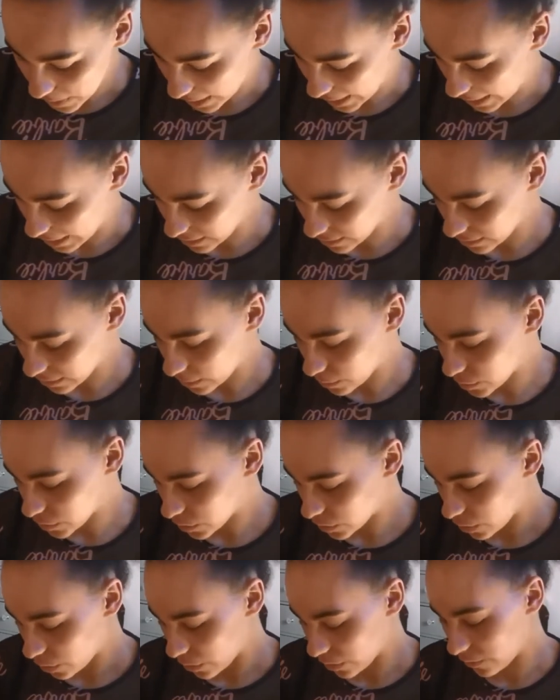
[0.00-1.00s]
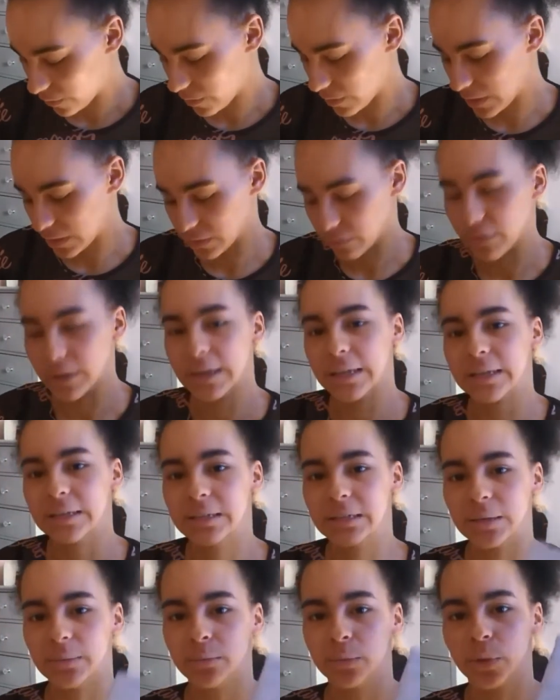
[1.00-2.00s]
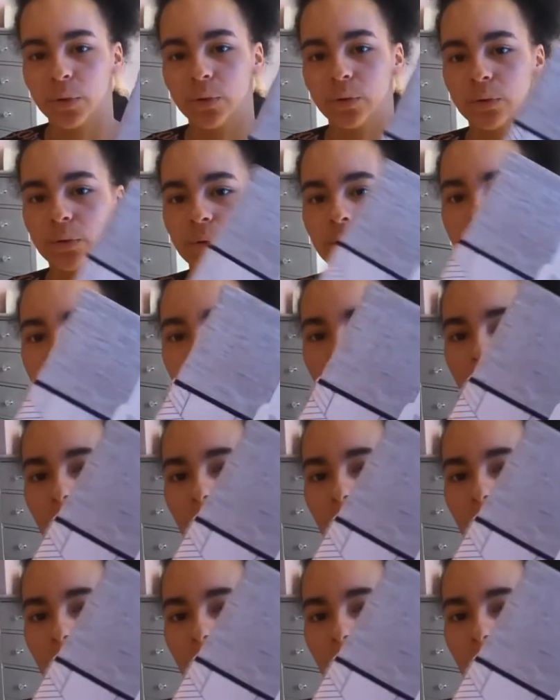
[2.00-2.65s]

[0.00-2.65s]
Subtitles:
but I ended up just going for this really simple